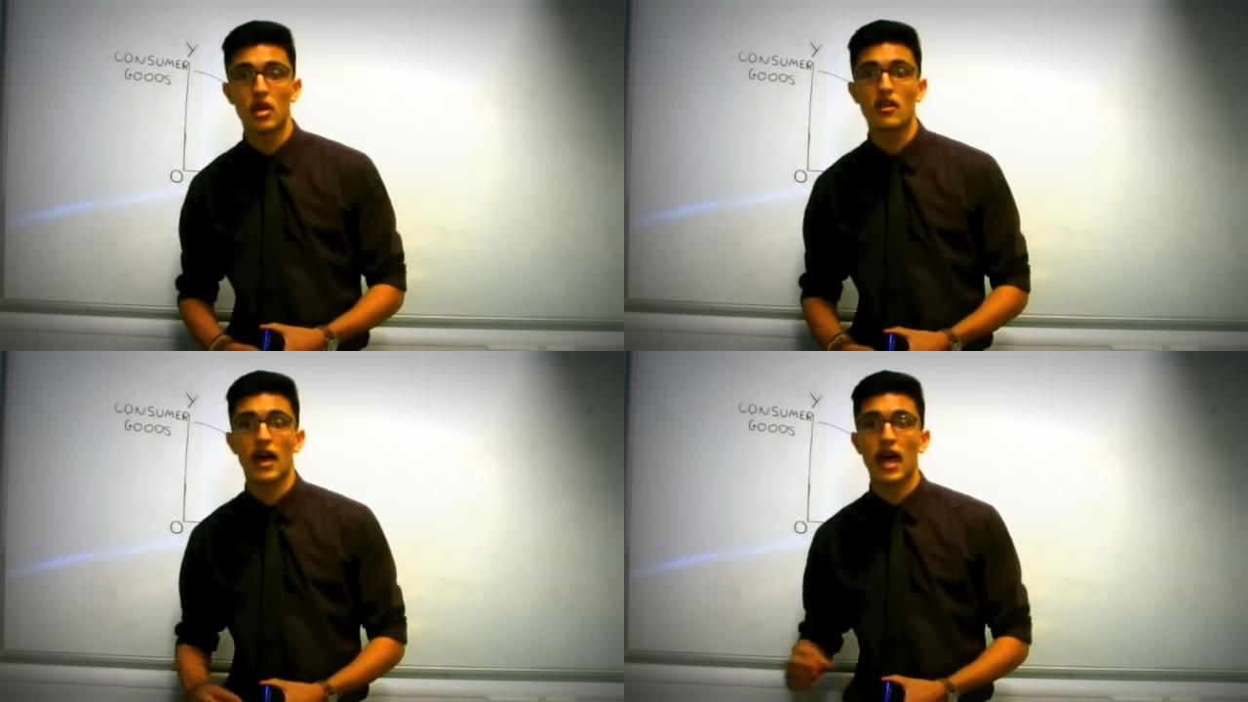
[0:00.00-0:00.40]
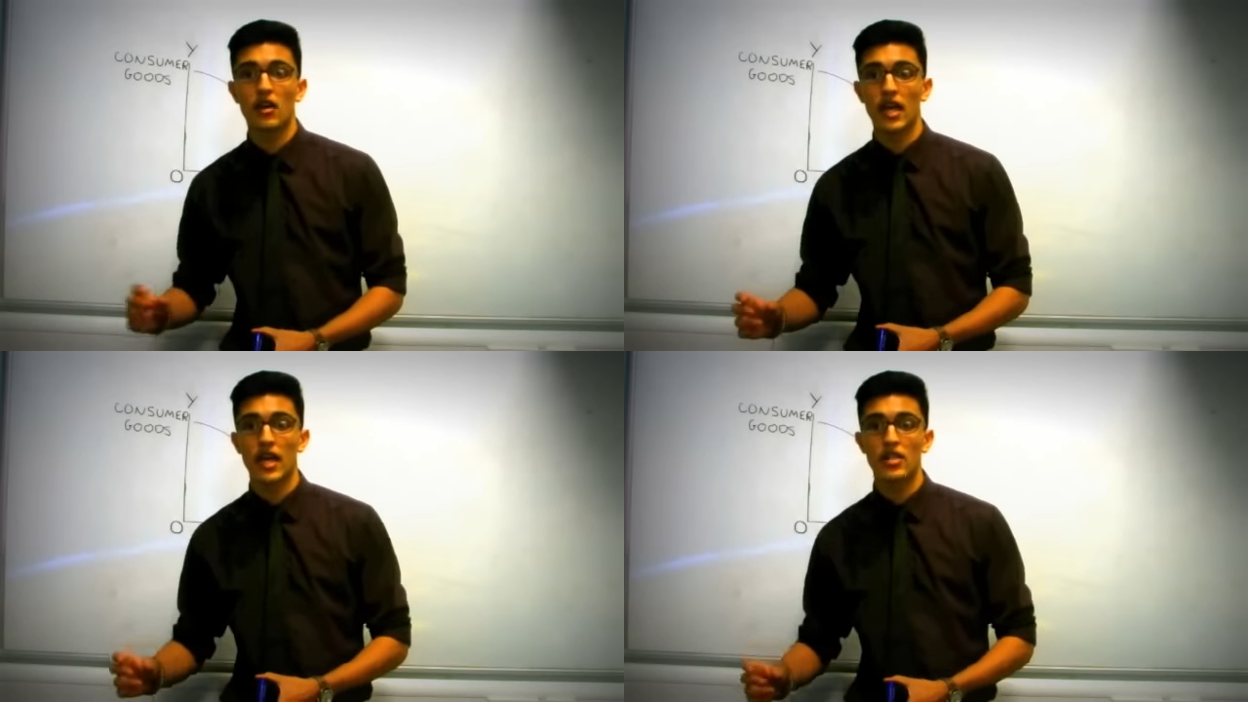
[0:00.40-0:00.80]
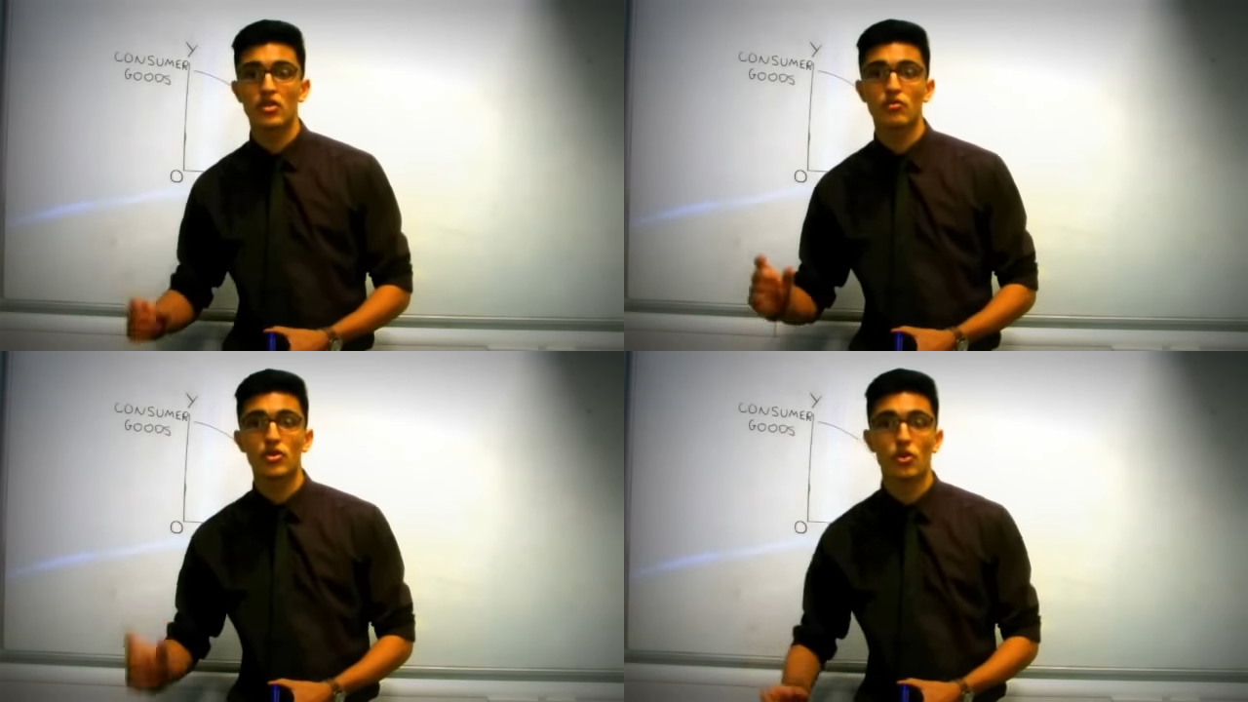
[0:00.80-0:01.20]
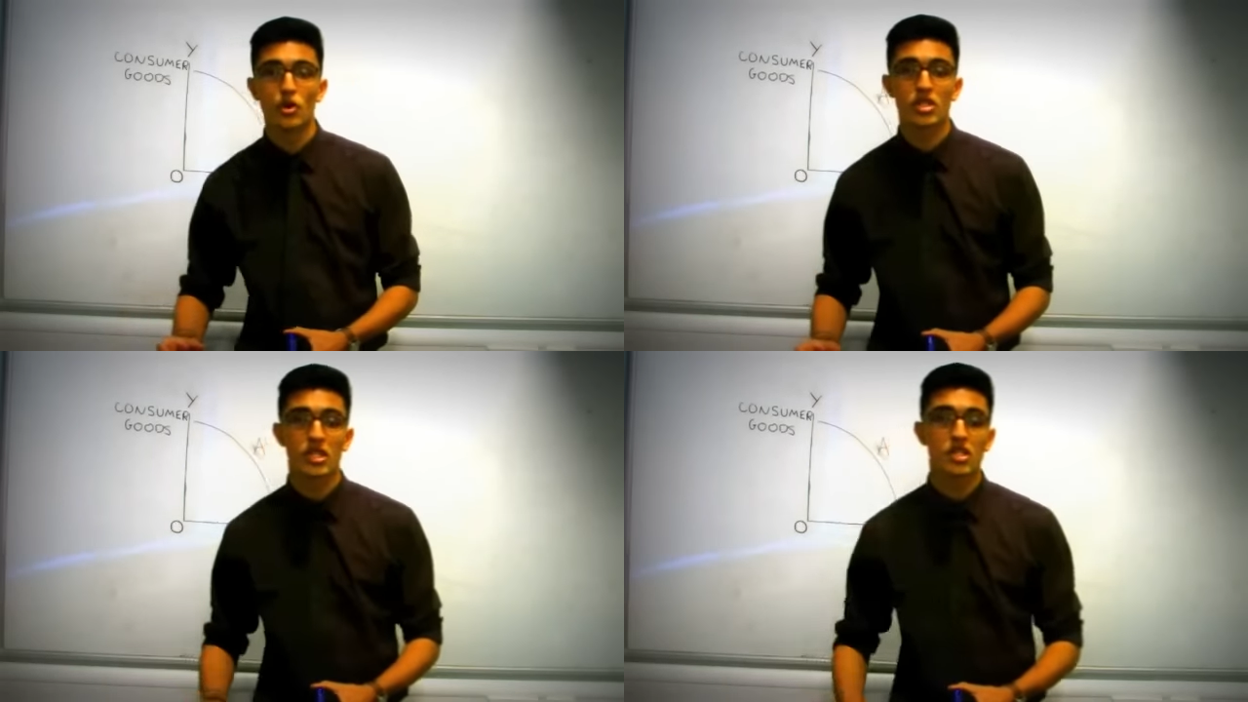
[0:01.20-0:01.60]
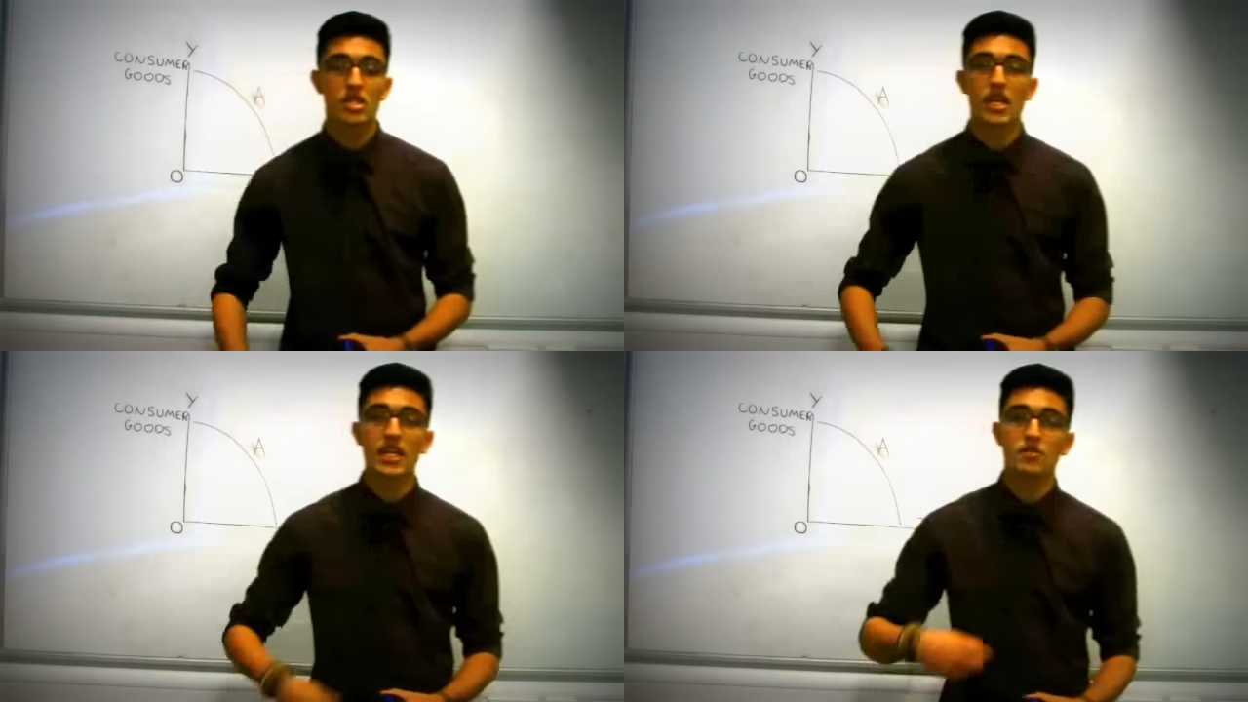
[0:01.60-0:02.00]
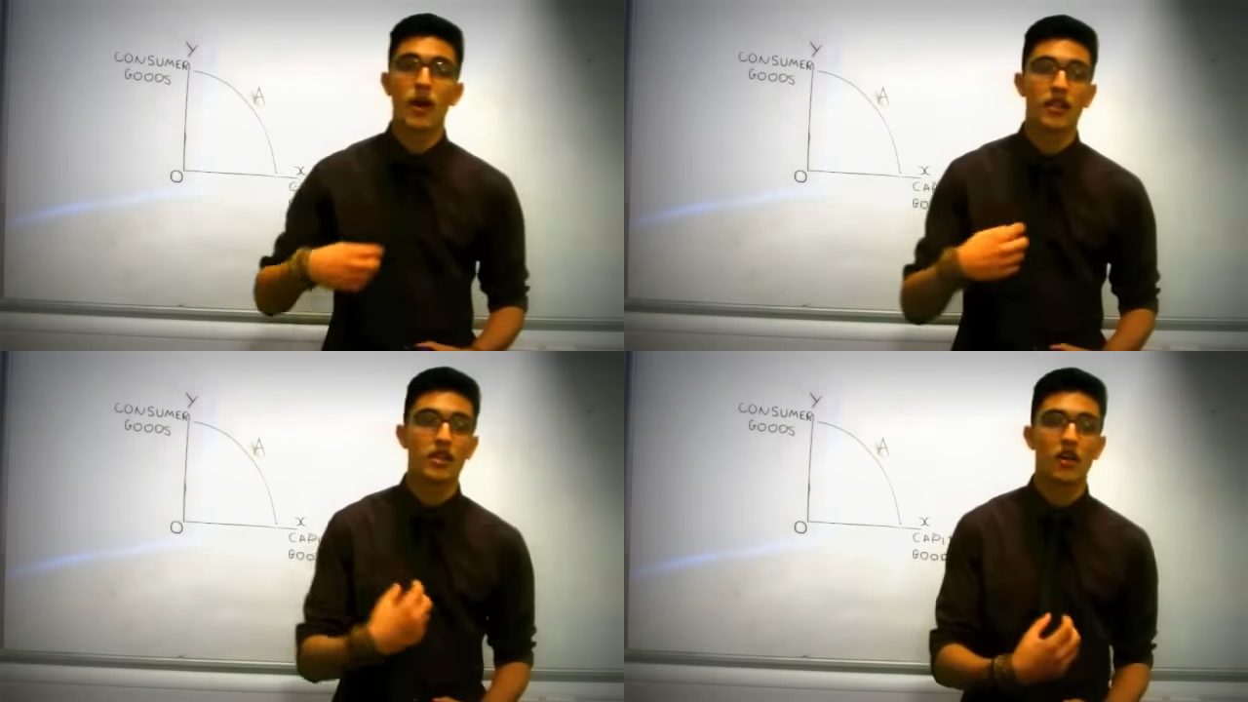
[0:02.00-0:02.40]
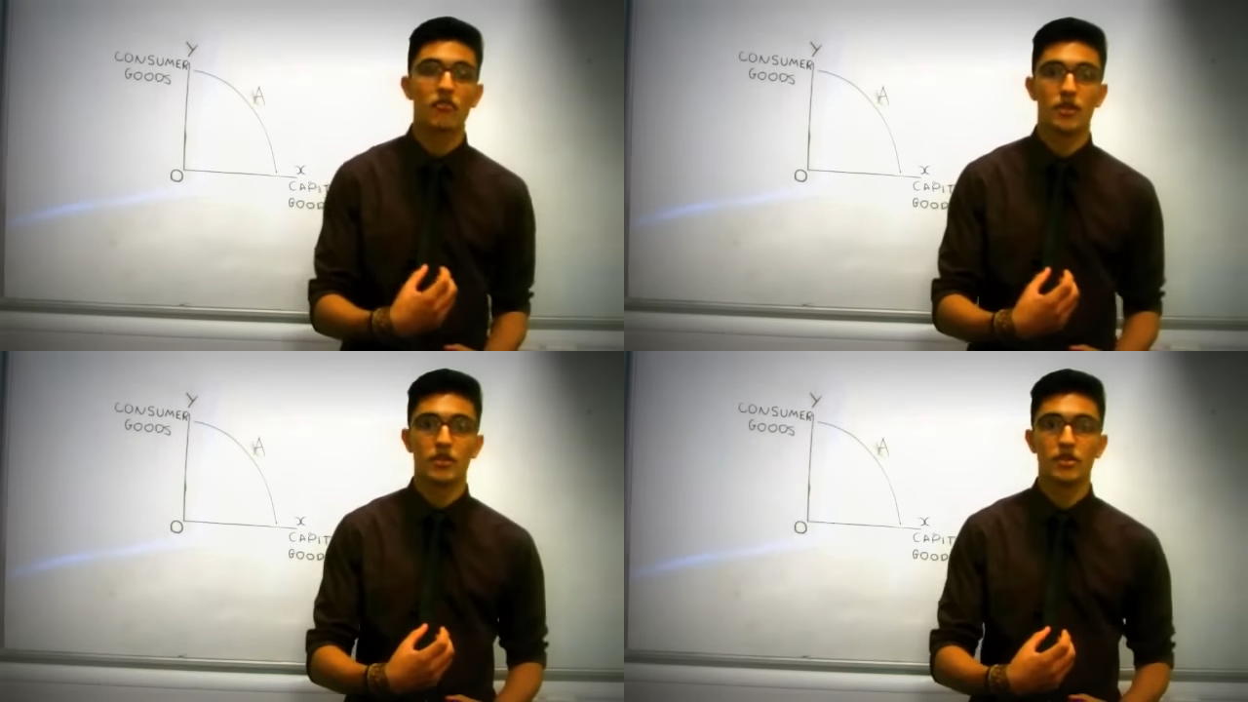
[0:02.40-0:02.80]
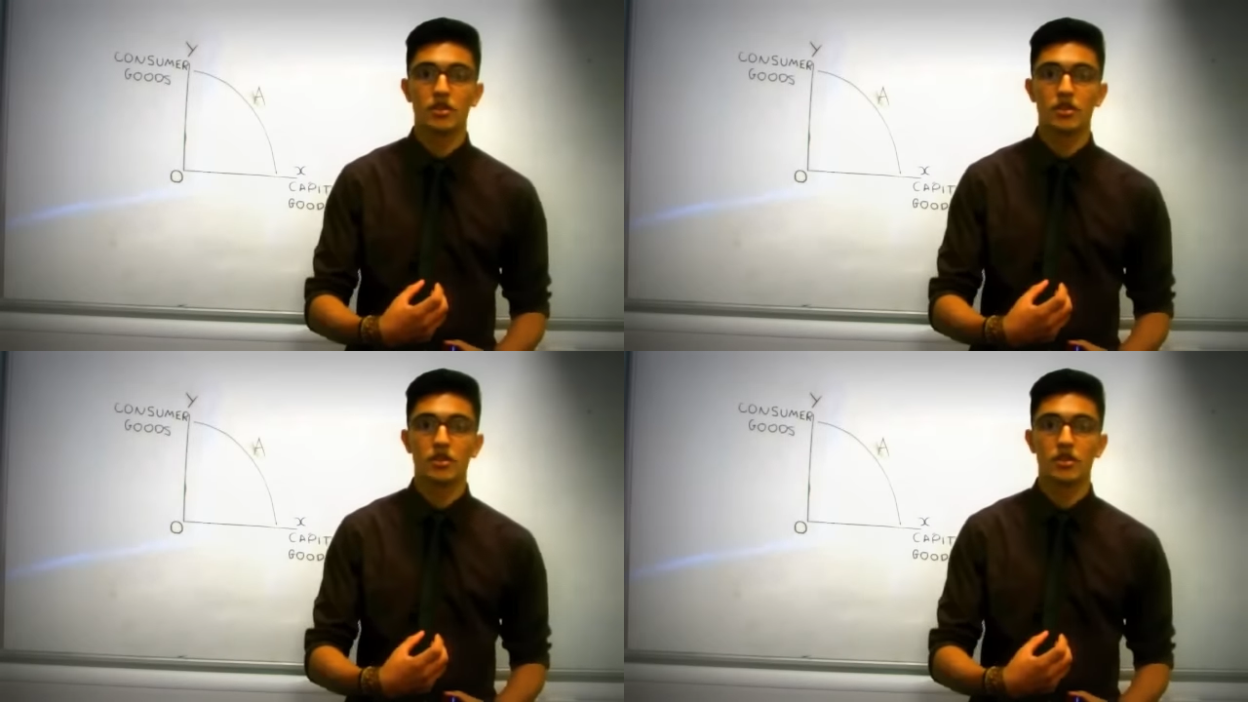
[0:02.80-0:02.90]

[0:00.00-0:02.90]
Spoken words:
that allocates resources is by the government.